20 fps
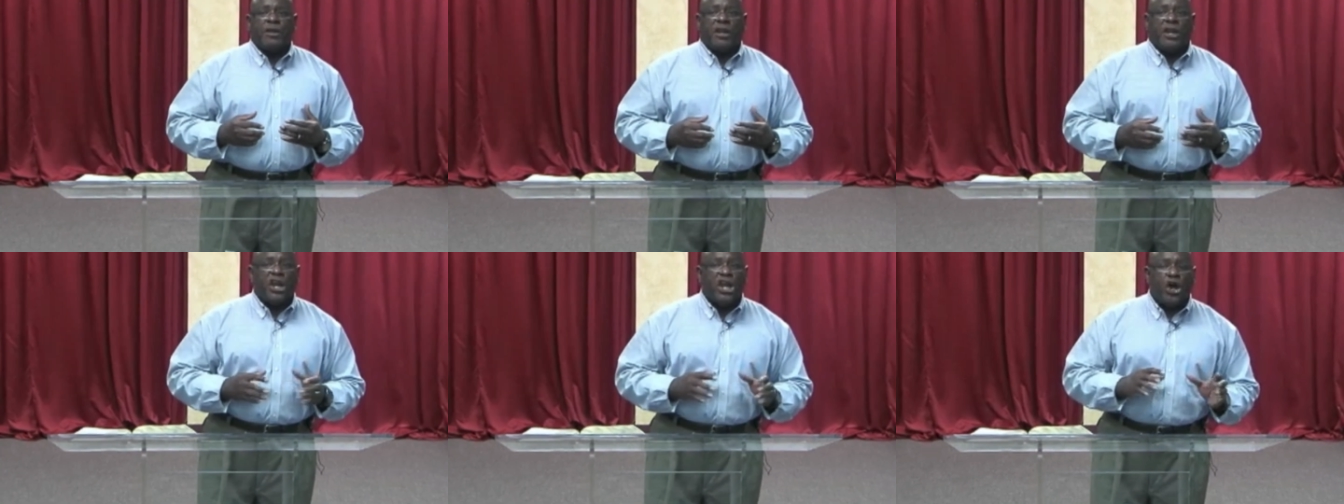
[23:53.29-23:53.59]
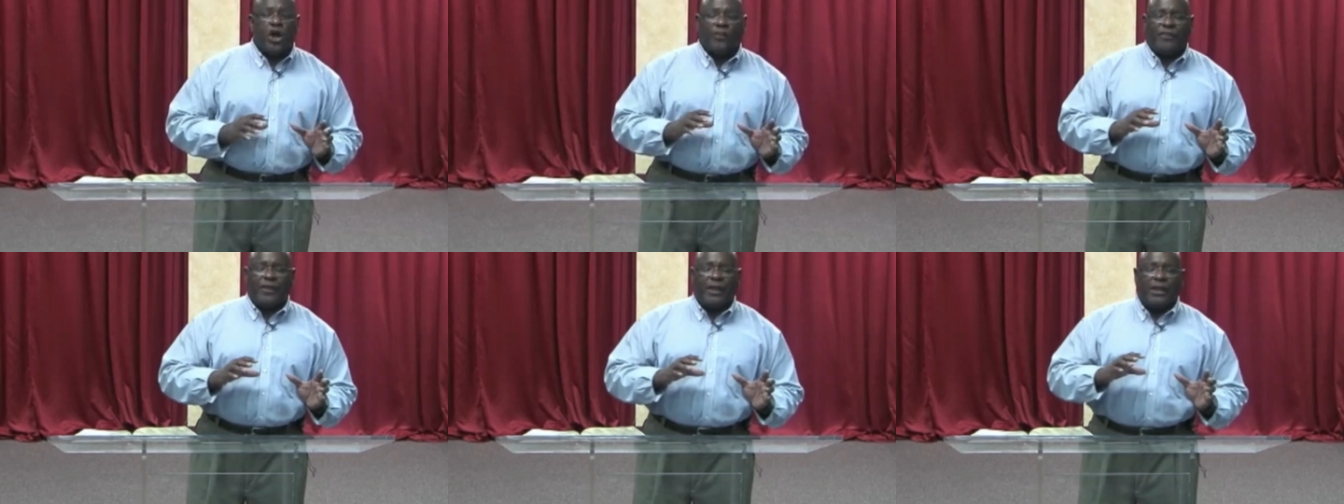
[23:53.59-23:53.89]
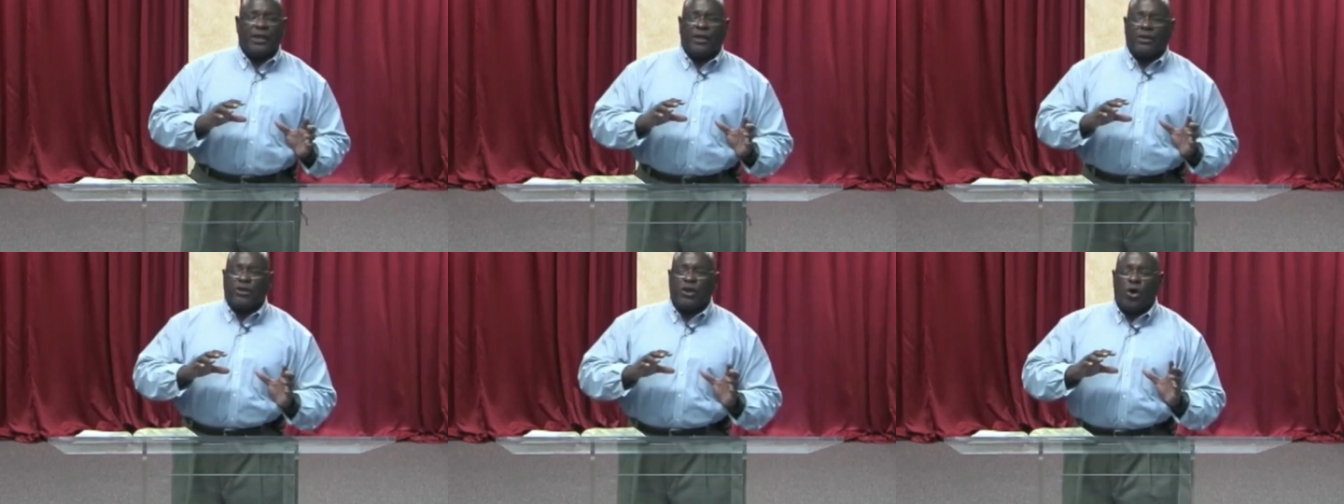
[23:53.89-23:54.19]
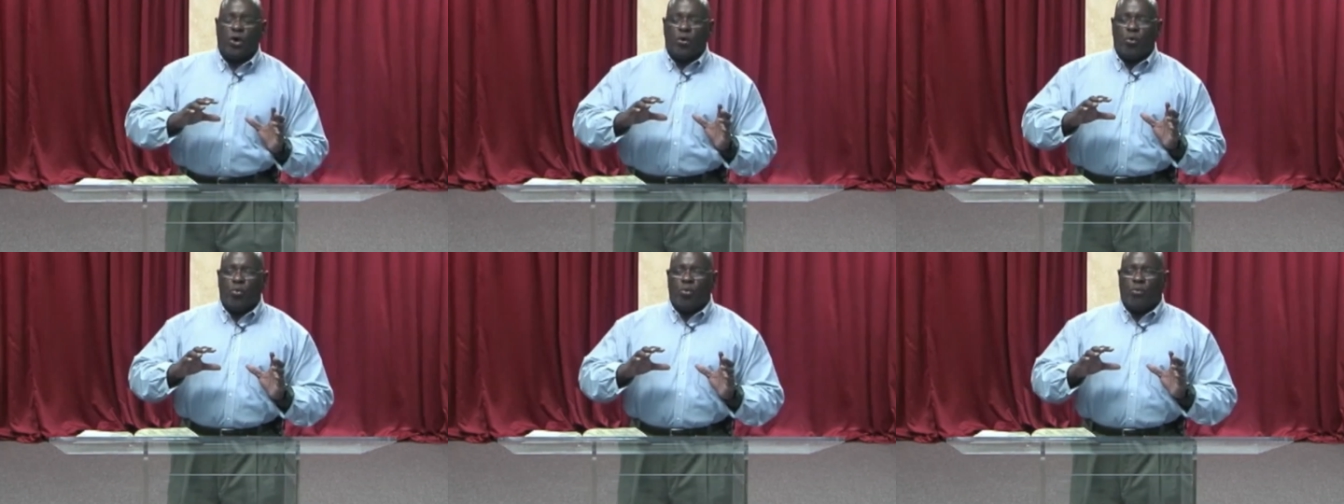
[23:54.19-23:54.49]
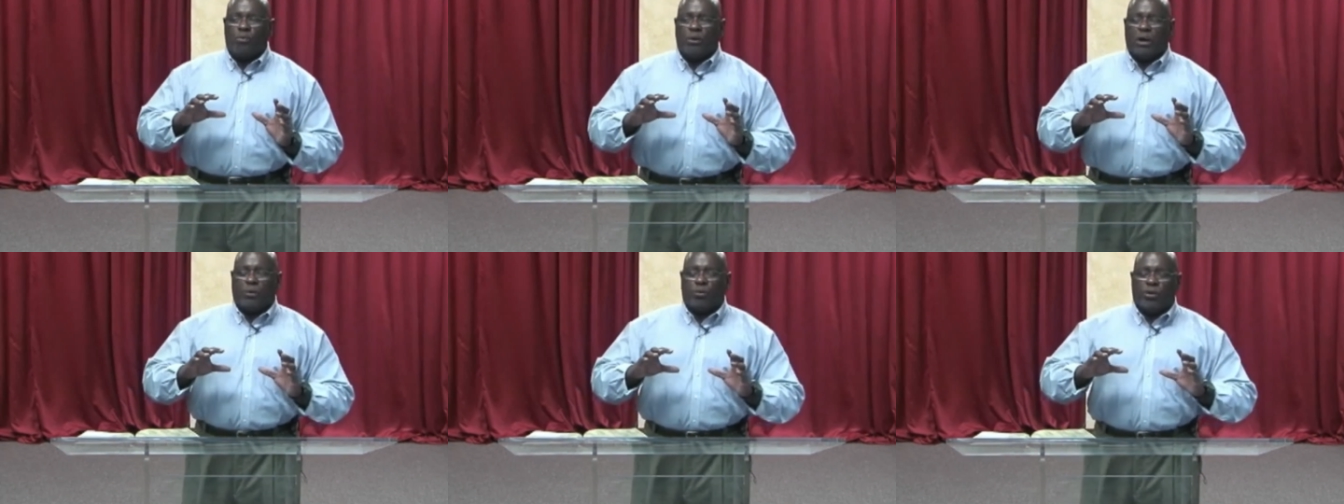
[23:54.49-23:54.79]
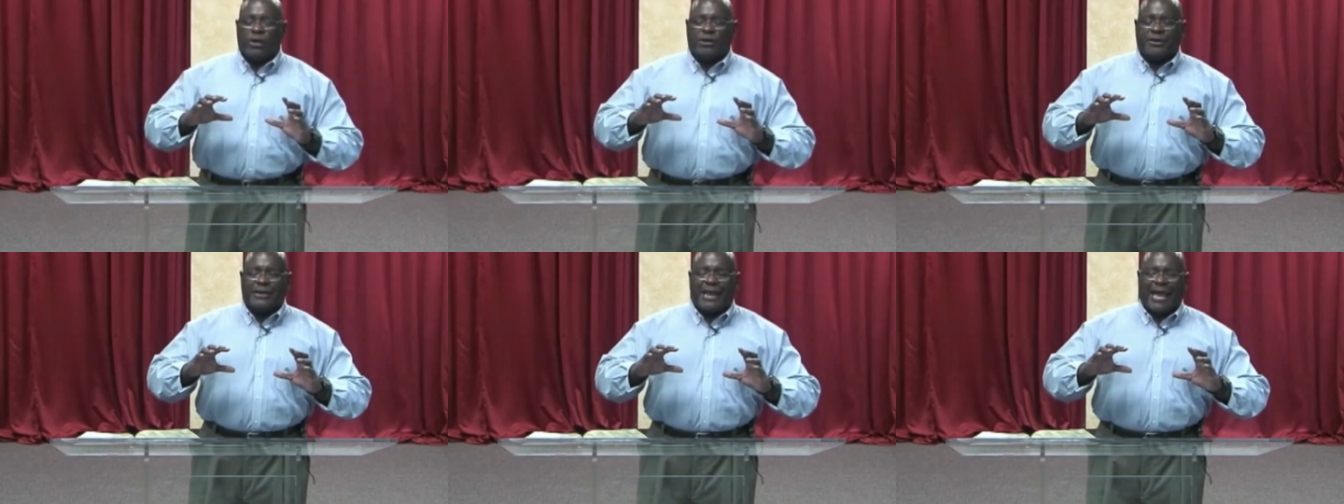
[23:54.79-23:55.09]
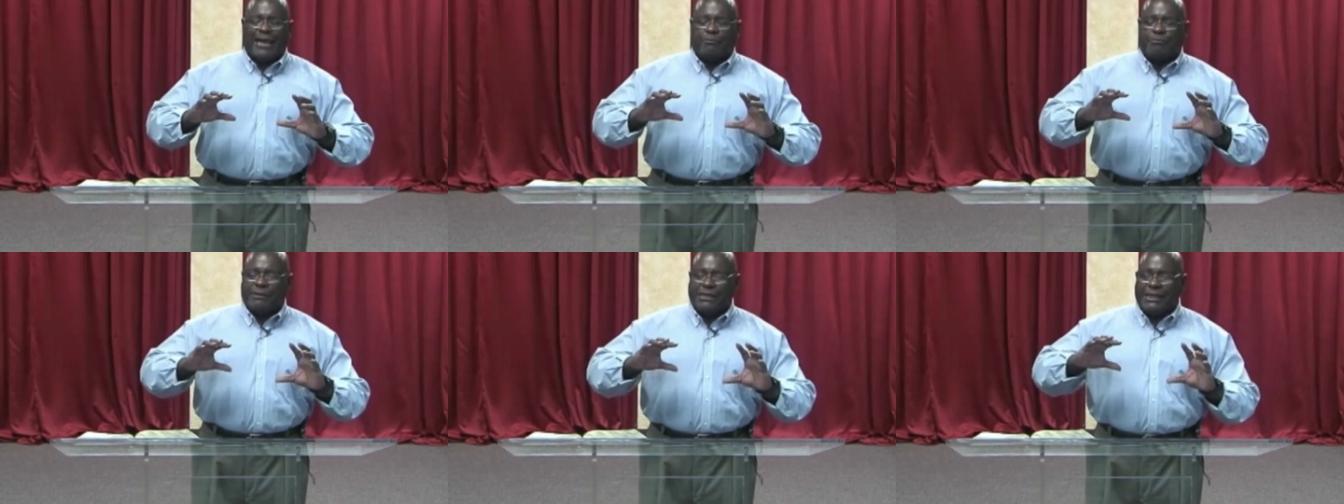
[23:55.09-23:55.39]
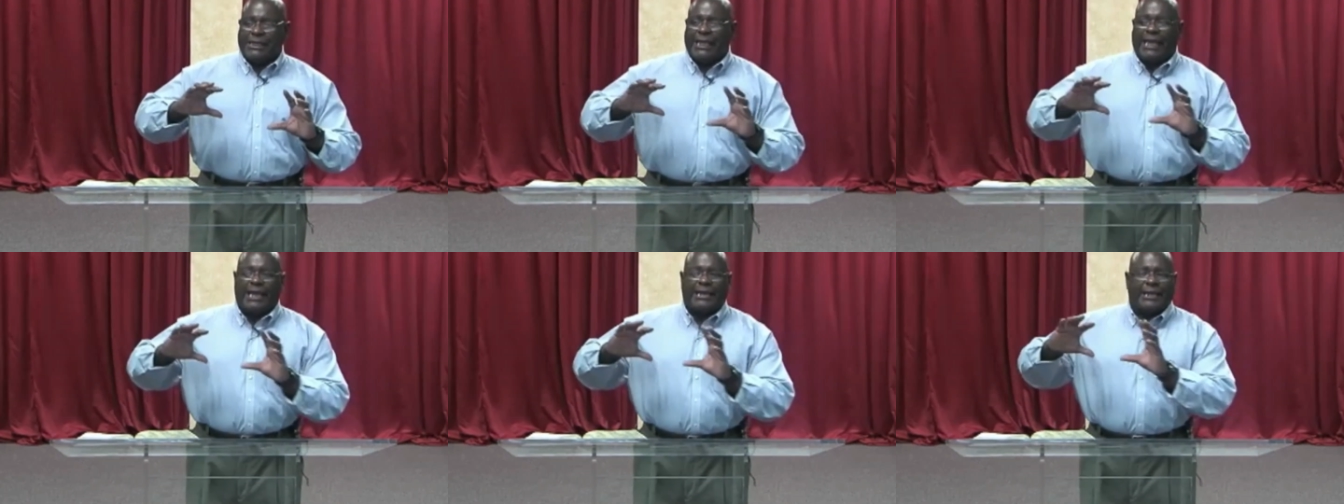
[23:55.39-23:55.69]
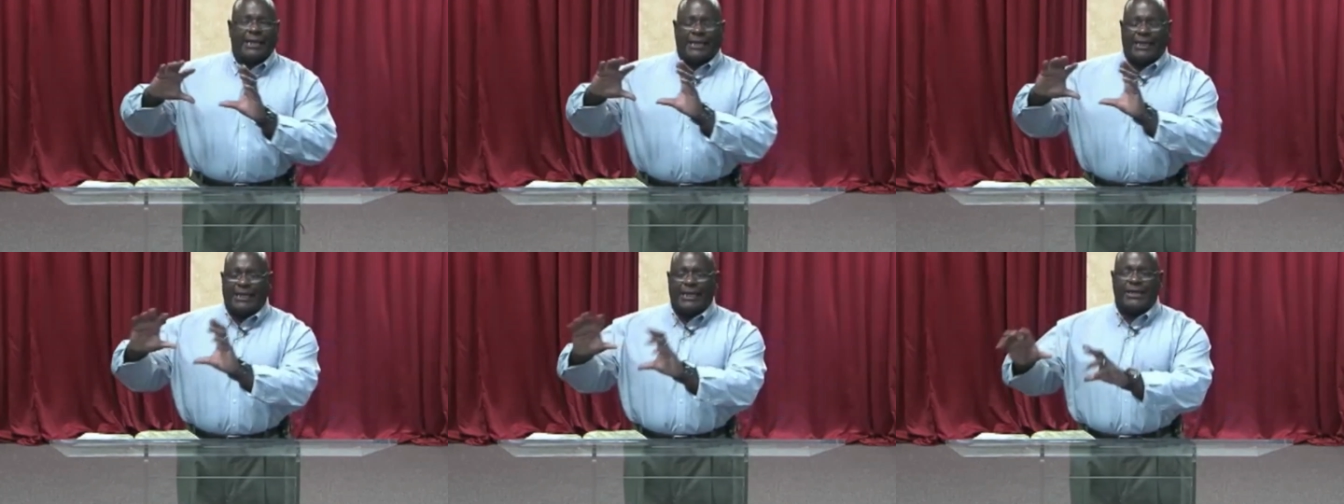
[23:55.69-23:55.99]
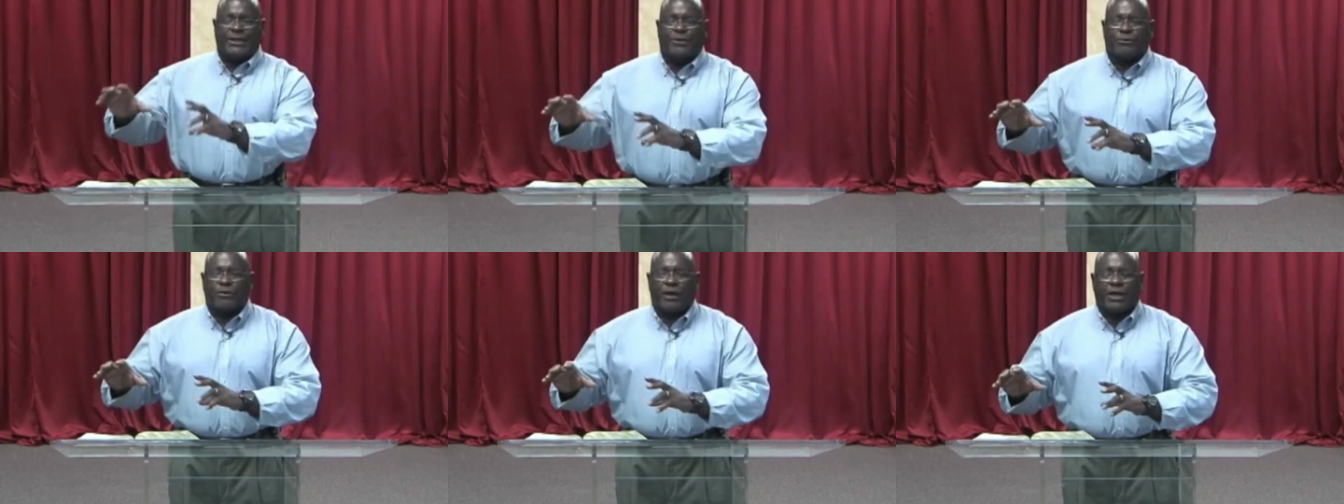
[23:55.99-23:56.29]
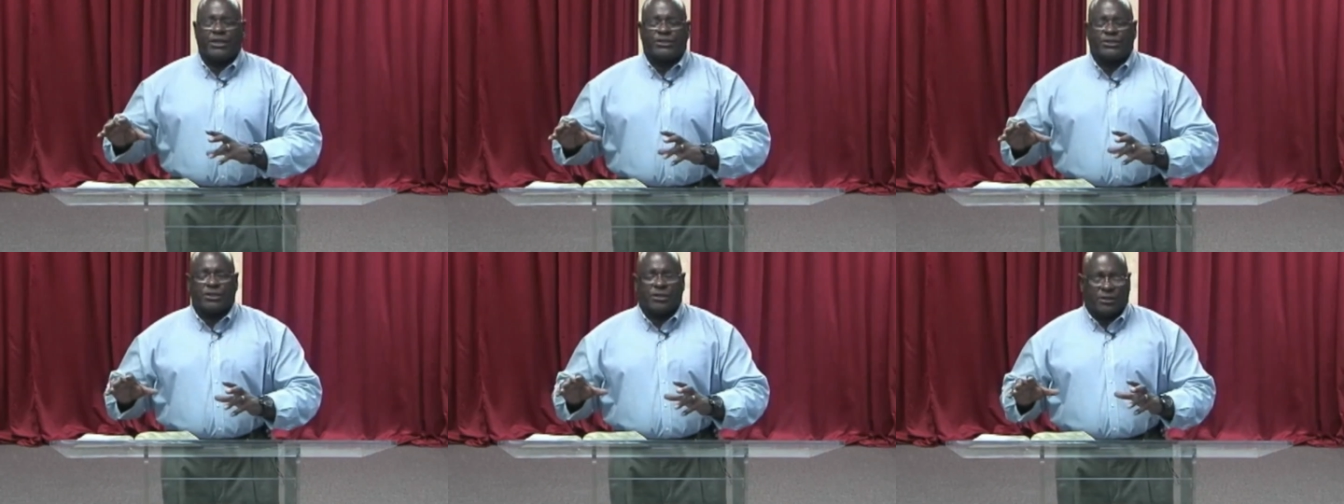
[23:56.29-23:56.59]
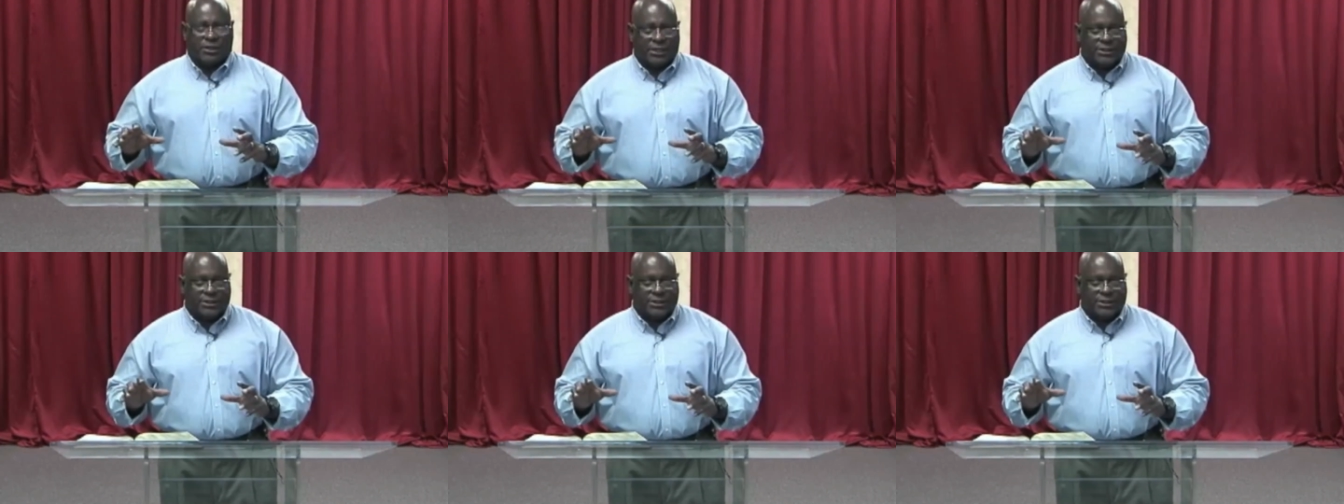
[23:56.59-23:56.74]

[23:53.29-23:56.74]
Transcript: nothing, no, uh, will not be led in any direction.